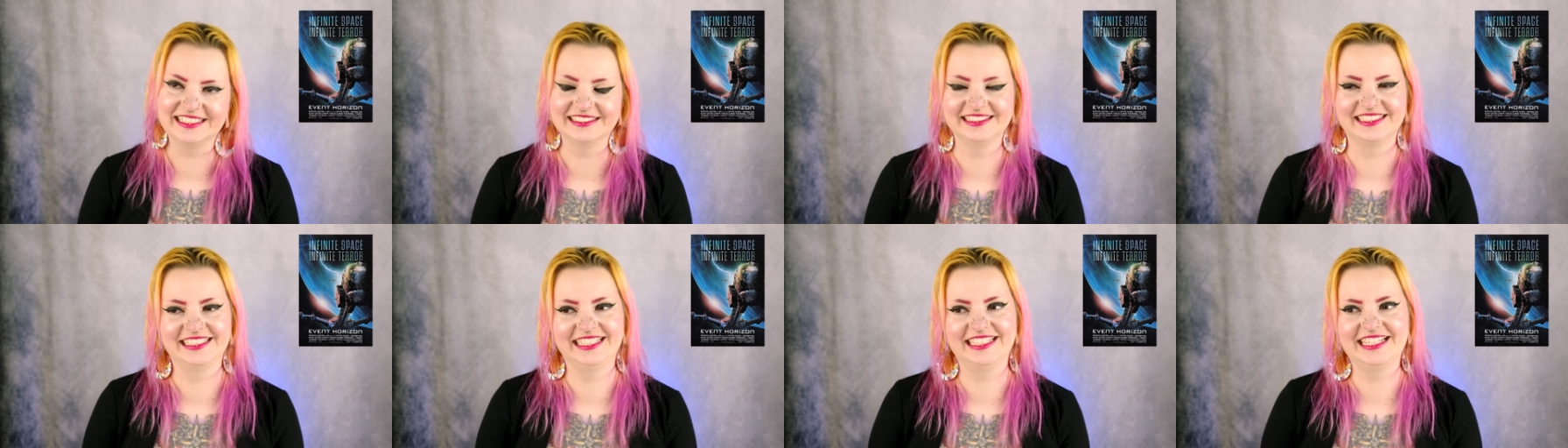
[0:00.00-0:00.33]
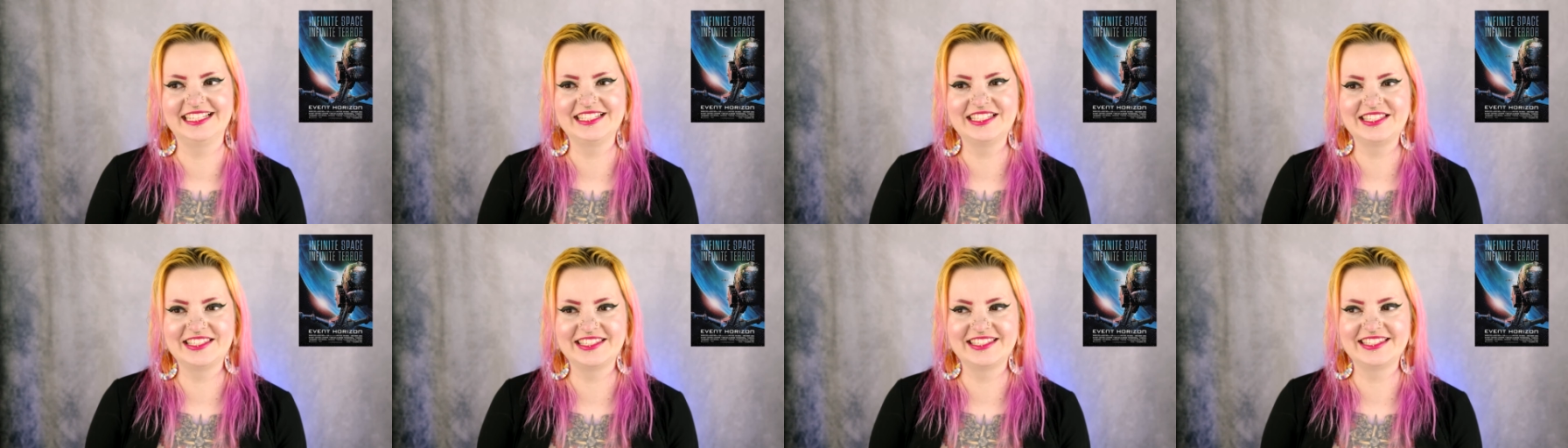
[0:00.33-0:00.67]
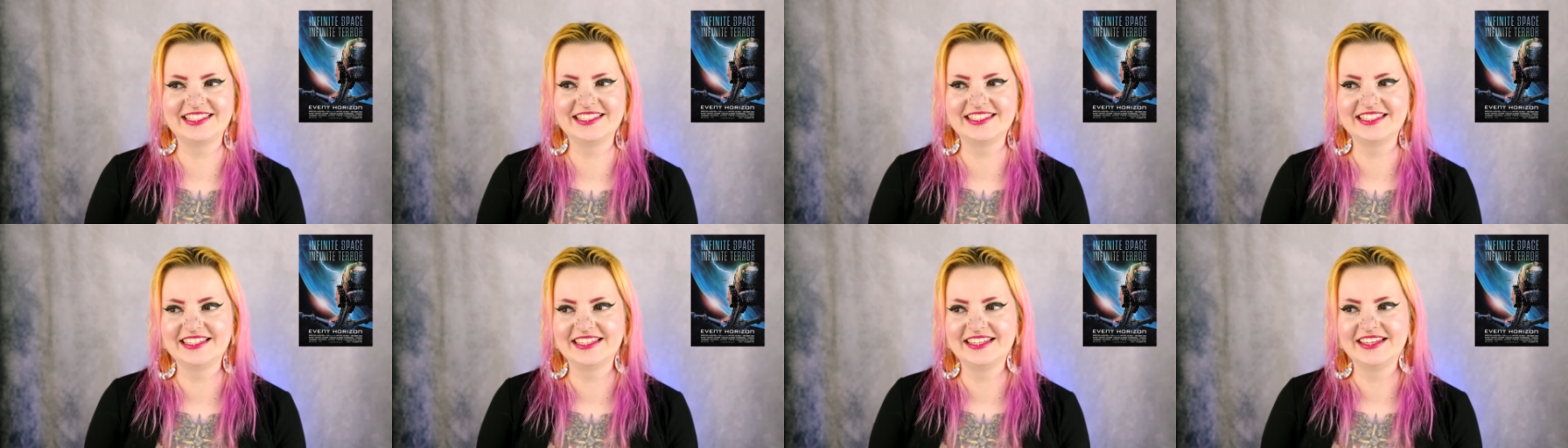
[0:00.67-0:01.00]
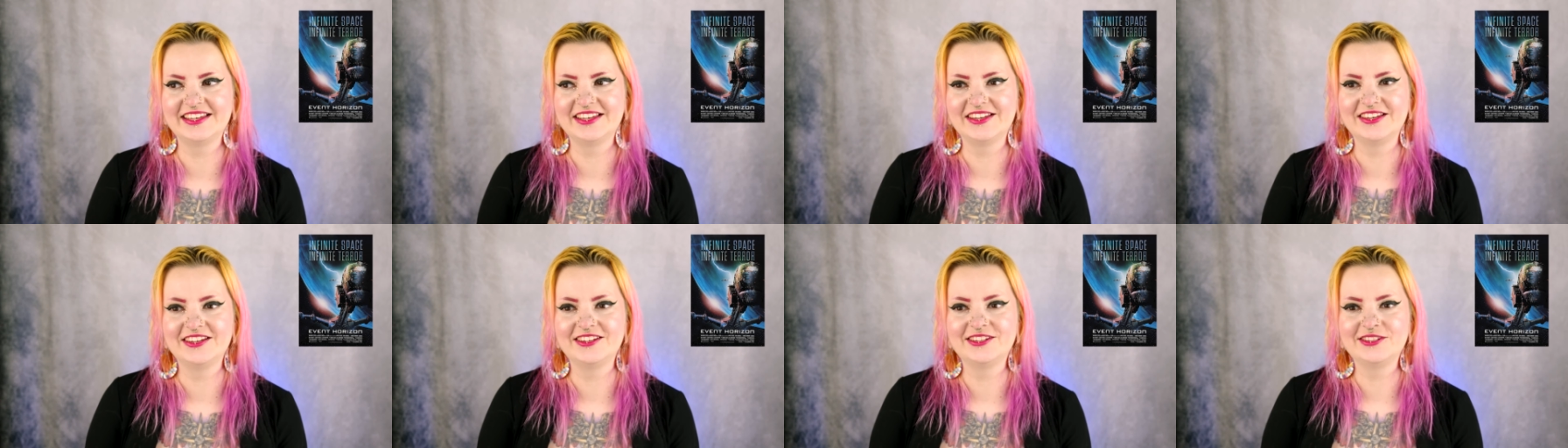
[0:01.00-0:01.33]
Like, it's
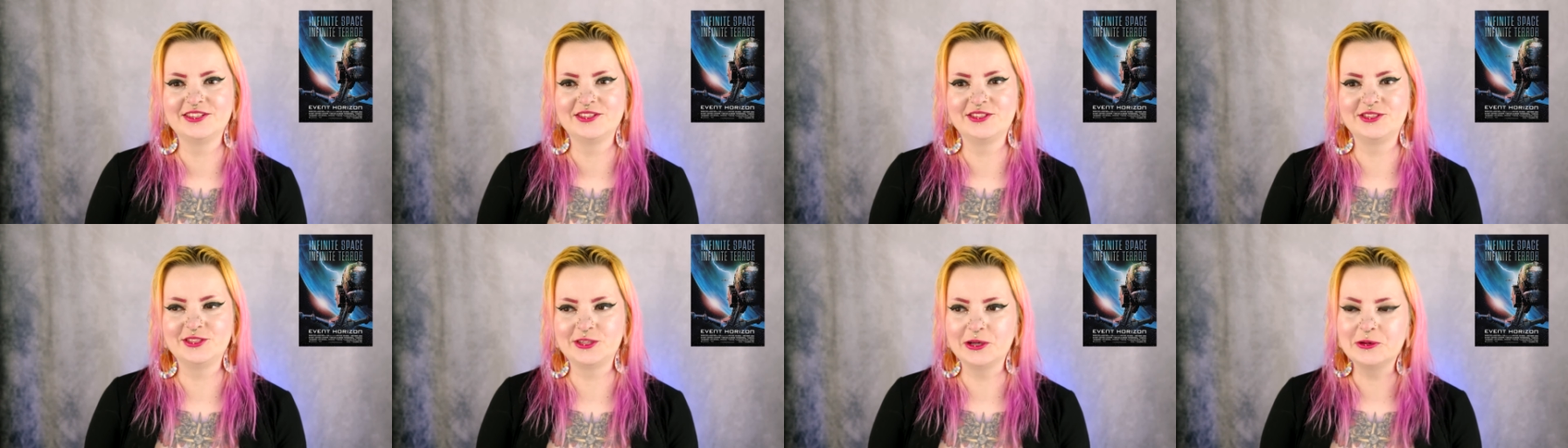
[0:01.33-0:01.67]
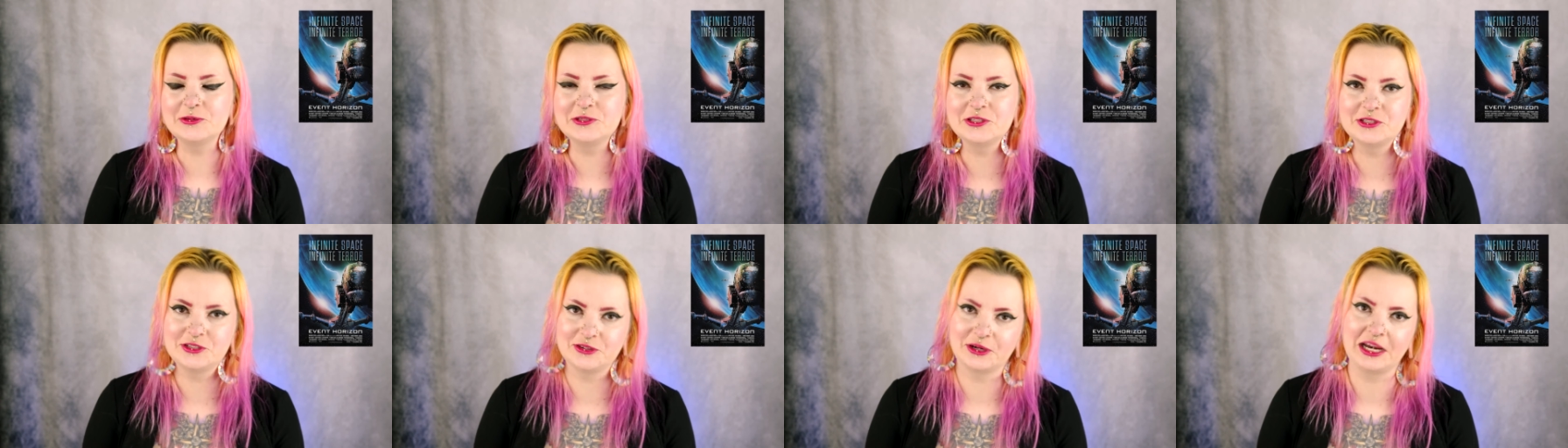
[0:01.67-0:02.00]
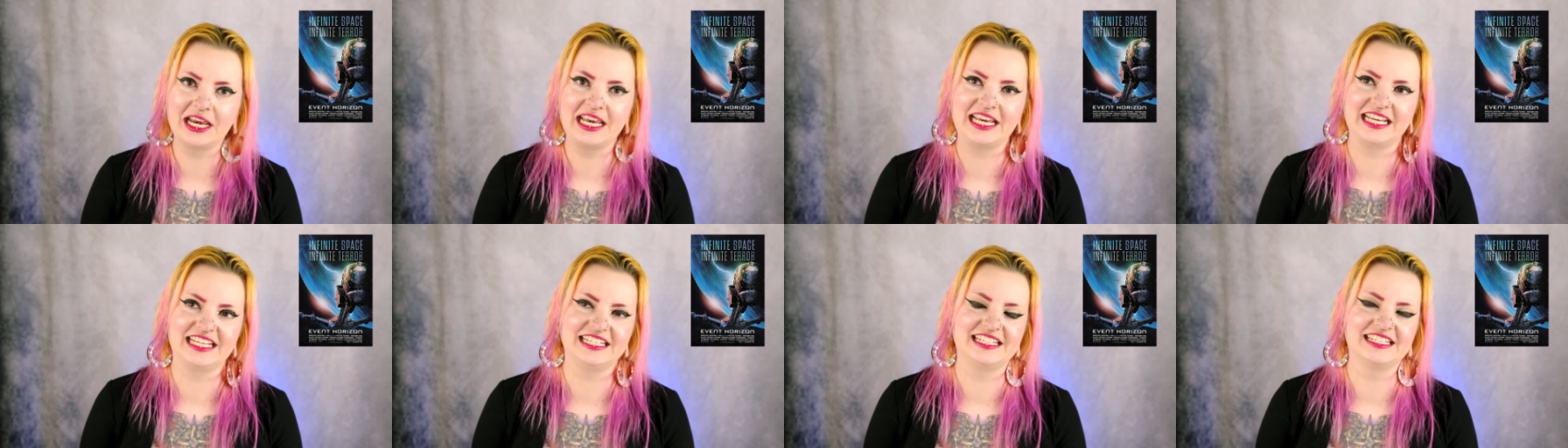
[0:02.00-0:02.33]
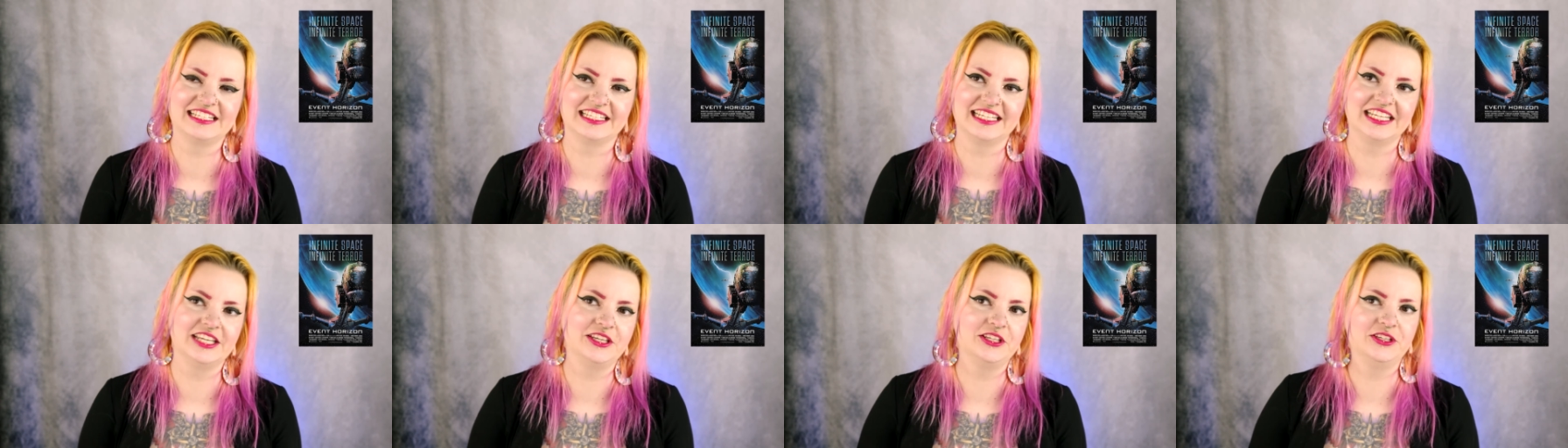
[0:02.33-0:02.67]
so strange.
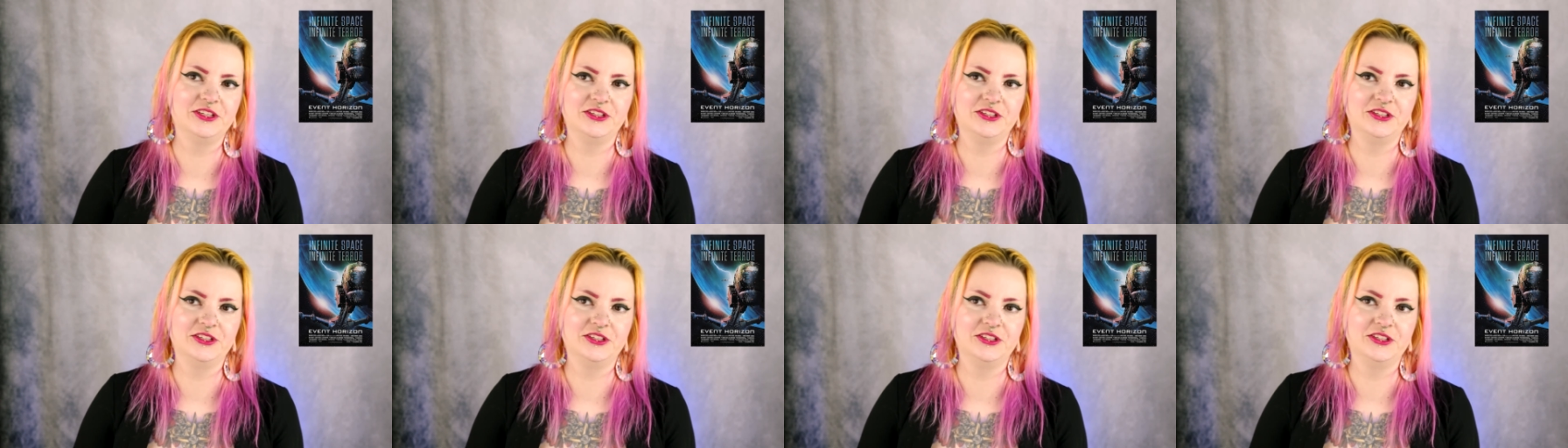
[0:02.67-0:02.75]
Like,